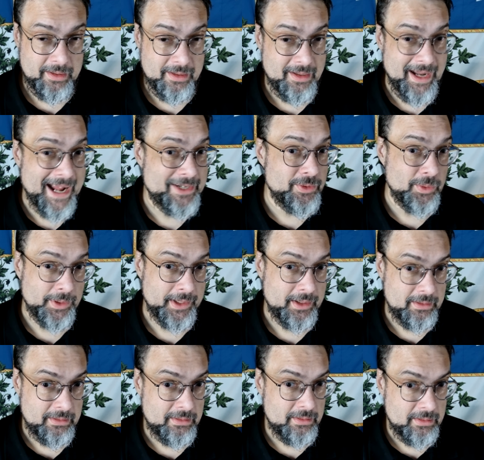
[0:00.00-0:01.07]
naturally,
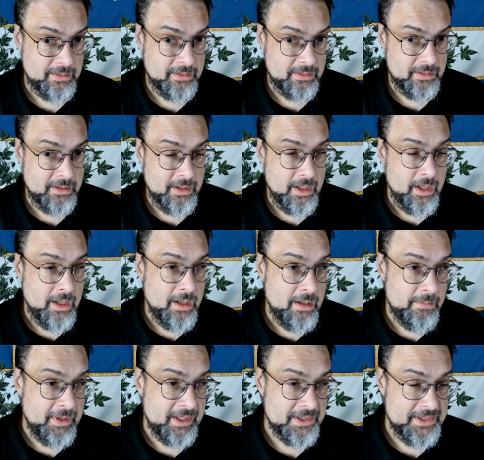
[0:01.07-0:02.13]

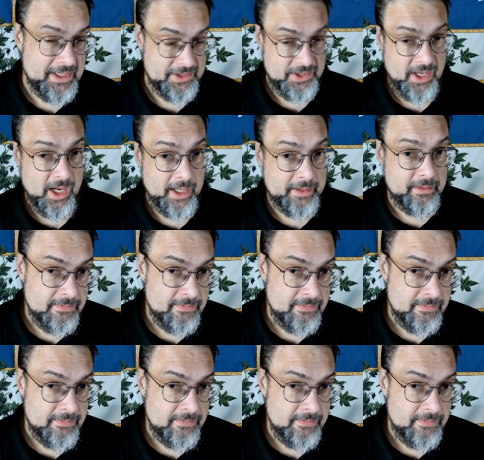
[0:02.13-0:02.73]
because he is God.